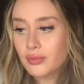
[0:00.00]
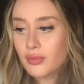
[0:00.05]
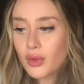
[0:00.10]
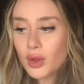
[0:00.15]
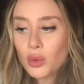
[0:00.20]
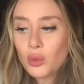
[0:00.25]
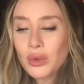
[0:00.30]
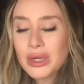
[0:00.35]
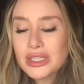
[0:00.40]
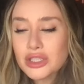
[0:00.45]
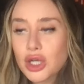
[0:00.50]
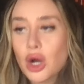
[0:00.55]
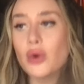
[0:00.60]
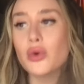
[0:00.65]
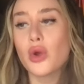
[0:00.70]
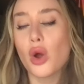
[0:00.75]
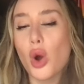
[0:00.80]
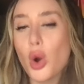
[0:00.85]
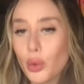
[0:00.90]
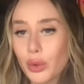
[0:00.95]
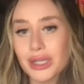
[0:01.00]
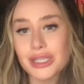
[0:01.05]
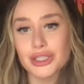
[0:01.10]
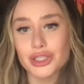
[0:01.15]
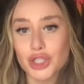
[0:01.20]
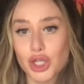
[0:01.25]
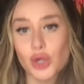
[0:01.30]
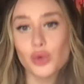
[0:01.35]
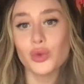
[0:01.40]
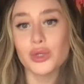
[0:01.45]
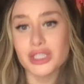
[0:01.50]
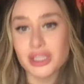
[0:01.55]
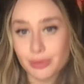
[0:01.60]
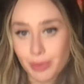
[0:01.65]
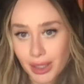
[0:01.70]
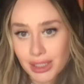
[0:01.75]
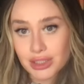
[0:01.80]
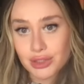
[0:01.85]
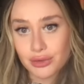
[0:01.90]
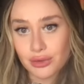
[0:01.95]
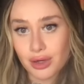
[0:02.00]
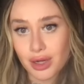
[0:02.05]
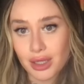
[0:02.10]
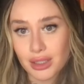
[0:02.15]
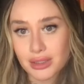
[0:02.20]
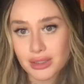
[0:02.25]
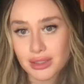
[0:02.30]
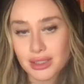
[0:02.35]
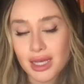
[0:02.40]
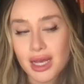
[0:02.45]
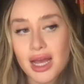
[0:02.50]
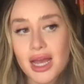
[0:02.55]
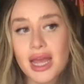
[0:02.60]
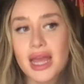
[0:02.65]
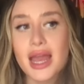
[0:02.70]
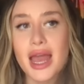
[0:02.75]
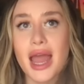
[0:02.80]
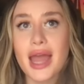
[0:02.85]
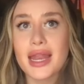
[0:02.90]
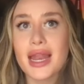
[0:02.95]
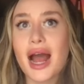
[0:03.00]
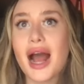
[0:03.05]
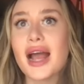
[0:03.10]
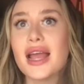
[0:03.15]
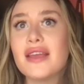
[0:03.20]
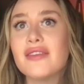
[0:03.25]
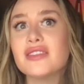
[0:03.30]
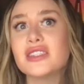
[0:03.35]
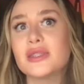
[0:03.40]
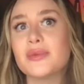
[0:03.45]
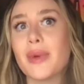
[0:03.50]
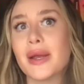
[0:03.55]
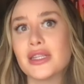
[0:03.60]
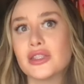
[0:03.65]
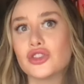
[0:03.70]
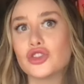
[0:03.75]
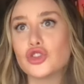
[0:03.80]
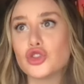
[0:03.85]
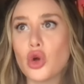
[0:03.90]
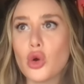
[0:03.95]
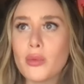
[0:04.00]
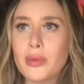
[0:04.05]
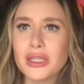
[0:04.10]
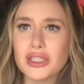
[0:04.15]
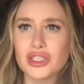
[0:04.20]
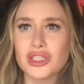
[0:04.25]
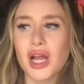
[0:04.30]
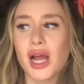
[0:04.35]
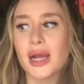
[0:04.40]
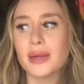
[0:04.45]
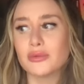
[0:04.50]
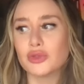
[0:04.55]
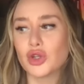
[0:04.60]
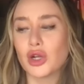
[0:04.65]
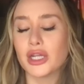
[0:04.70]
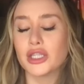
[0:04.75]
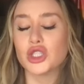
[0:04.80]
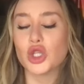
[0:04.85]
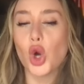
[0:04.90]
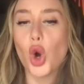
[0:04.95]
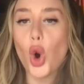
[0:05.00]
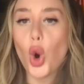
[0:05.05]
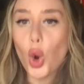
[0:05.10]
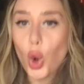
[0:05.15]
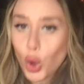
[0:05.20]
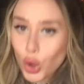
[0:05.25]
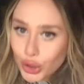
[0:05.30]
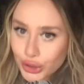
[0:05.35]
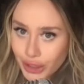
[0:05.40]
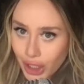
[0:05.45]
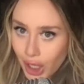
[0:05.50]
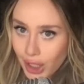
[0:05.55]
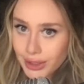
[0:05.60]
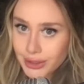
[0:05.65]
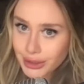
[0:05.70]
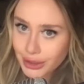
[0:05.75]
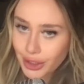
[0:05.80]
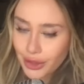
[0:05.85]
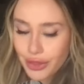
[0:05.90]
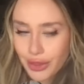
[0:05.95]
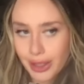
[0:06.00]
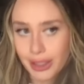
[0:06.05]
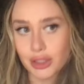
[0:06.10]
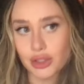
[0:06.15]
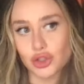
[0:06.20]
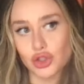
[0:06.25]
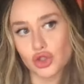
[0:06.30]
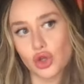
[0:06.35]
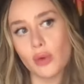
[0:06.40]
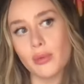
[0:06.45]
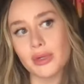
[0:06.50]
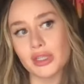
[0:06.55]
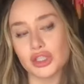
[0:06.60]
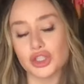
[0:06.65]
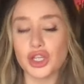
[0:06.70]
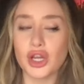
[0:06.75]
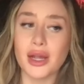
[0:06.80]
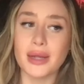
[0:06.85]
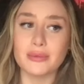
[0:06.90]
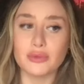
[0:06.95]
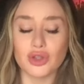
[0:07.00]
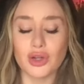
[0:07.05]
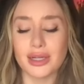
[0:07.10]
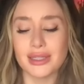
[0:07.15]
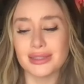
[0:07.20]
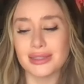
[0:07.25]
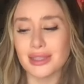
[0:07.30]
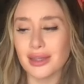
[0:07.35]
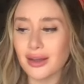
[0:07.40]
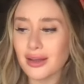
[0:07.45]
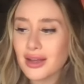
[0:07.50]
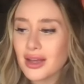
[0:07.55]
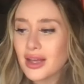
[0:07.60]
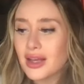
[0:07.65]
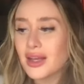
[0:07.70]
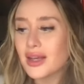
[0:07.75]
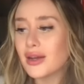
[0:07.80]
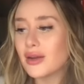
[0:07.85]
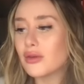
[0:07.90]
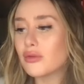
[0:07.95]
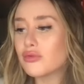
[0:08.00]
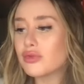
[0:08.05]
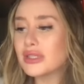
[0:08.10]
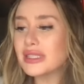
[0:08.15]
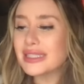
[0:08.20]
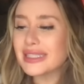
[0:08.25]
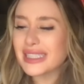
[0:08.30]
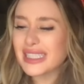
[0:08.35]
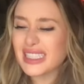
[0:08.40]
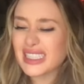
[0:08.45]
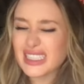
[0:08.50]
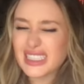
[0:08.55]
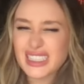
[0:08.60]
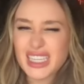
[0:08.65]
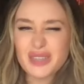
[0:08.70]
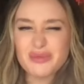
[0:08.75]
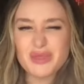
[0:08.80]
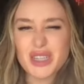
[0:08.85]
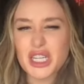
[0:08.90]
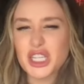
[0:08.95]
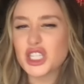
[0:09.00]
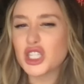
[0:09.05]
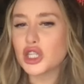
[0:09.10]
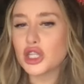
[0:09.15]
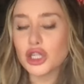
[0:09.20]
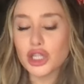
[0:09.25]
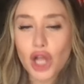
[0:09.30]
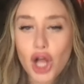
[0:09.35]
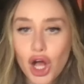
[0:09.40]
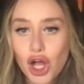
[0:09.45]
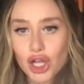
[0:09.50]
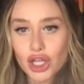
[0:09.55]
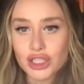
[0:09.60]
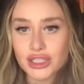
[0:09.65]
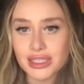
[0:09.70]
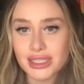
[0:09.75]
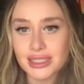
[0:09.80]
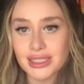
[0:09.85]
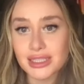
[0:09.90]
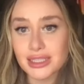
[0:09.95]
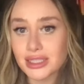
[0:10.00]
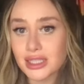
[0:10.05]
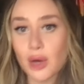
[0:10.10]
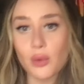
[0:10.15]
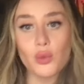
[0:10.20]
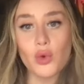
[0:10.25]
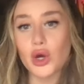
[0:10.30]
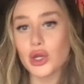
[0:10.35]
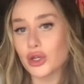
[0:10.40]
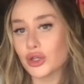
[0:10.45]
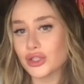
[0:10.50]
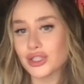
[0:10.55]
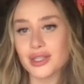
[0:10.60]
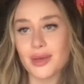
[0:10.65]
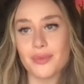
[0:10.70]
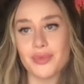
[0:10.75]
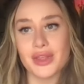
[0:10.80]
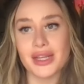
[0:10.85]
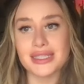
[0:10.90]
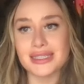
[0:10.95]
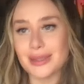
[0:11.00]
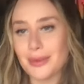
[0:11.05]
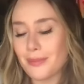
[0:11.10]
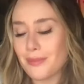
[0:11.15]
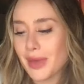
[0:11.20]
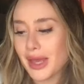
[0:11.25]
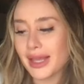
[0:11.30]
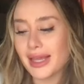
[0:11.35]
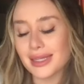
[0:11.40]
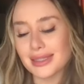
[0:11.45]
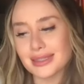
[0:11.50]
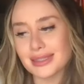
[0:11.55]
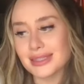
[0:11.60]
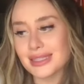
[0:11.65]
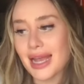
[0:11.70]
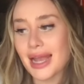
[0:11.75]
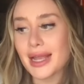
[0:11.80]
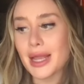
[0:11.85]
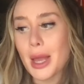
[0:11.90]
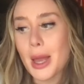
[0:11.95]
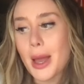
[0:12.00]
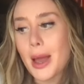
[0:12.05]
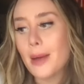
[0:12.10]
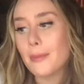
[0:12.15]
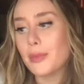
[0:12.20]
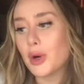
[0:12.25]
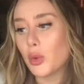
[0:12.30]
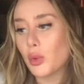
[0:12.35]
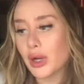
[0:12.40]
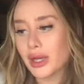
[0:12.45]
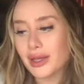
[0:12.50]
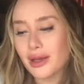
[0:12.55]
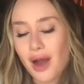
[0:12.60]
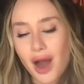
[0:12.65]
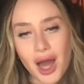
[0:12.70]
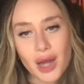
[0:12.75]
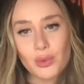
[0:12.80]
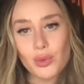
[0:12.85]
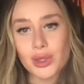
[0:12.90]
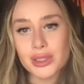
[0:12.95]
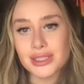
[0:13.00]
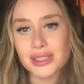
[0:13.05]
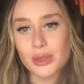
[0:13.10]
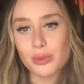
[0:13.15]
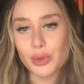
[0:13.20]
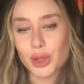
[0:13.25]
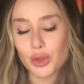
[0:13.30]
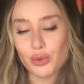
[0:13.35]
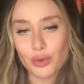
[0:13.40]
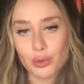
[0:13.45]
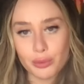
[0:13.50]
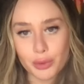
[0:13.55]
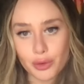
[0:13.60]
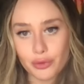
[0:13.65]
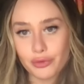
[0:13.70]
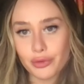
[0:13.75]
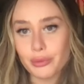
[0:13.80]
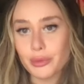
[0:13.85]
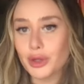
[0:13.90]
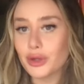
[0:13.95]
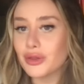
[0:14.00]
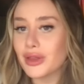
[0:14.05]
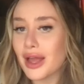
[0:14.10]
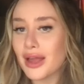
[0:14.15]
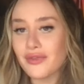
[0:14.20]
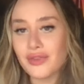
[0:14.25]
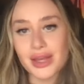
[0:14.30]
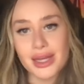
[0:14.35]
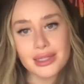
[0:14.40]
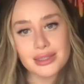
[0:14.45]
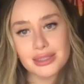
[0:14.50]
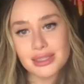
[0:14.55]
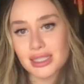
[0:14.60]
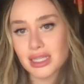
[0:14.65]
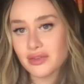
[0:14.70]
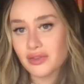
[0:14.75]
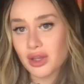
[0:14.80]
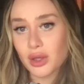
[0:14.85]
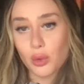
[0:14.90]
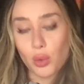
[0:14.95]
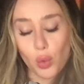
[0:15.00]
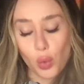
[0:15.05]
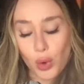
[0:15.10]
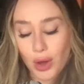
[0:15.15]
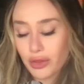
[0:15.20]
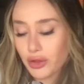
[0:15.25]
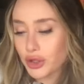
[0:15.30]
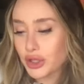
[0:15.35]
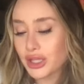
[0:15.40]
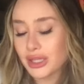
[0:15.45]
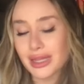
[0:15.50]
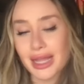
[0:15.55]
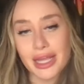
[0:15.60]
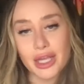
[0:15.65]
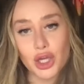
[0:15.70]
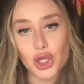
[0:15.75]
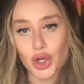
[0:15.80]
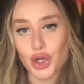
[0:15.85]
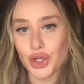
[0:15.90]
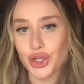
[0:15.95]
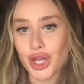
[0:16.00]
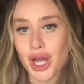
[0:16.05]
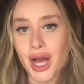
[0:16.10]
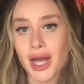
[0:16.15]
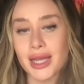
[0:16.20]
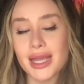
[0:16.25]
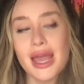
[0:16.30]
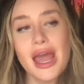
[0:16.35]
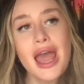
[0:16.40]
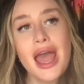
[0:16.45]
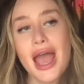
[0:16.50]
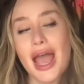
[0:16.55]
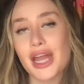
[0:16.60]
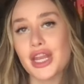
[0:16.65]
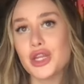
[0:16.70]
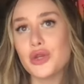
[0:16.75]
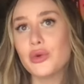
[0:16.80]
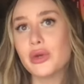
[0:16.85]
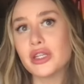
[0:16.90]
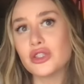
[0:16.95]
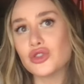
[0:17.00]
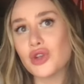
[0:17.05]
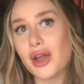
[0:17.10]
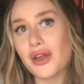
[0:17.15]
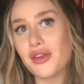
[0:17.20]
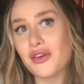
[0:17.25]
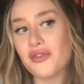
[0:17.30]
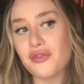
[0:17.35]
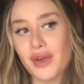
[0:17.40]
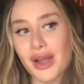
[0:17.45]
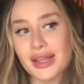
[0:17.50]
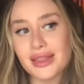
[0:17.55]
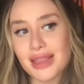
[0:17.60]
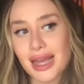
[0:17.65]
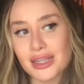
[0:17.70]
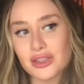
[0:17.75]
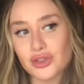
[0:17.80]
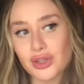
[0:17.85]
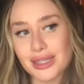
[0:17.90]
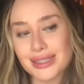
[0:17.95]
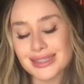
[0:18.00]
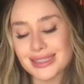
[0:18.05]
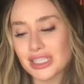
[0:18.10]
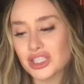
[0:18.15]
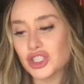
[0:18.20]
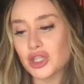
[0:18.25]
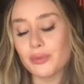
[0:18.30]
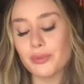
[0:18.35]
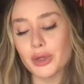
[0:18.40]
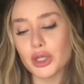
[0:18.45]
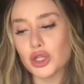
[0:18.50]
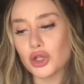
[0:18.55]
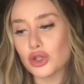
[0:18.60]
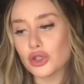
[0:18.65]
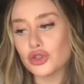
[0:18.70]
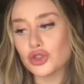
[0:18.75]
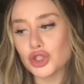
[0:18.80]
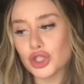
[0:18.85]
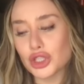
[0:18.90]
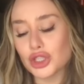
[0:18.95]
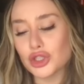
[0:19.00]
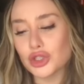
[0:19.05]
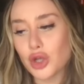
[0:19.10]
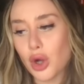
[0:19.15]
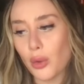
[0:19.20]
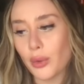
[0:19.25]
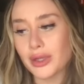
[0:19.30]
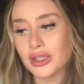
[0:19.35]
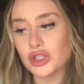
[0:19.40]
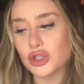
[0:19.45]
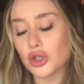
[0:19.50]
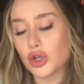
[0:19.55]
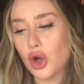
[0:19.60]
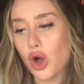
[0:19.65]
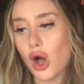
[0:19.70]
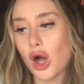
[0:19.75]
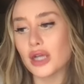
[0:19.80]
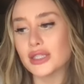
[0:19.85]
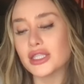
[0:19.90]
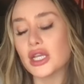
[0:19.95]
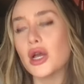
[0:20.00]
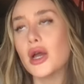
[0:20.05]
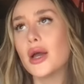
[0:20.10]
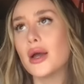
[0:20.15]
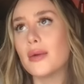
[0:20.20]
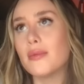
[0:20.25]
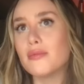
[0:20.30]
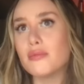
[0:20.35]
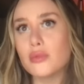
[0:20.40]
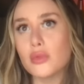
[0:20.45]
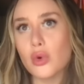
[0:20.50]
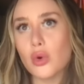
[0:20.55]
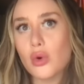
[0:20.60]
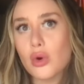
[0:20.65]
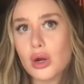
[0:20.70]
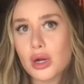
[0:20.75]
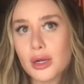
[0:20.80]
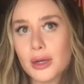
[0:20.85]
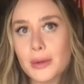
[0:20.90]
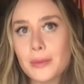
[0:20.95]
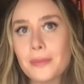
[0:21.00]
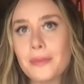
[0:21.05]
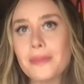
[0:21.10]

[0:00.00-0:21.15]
we don't always know what's best for us. And I have spent so much time trying to hold on to things, so much time trying to really get my claws into someone or something to make it stay. But when God wants something removed from your life, it's leaving whether you like it or not. And you can try to fight that transition, but you're just going to cause more